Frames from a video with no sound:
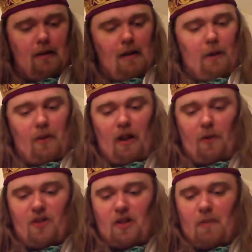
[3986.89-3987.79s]
And we go
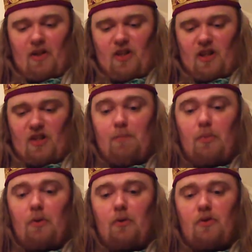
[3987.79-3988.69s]
into magic
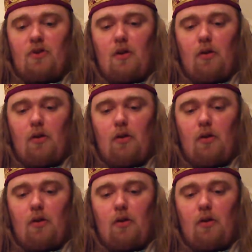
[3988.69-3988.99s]
symbols.